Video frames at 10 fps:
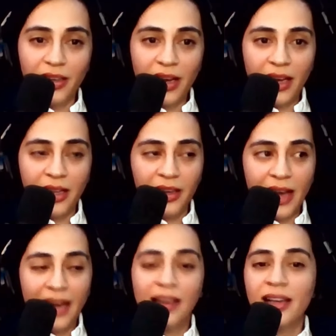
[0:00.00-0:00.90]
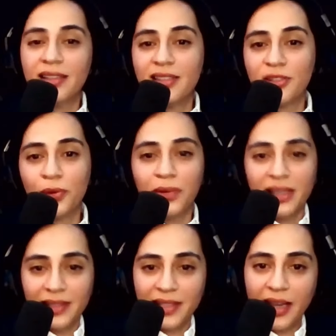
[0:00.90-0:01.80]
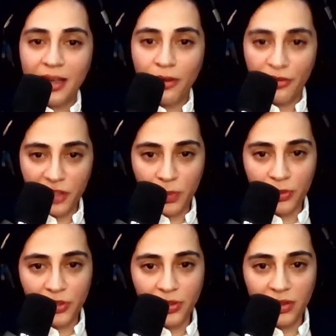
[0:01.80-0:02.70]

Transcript: and analyze the tone and style of this person.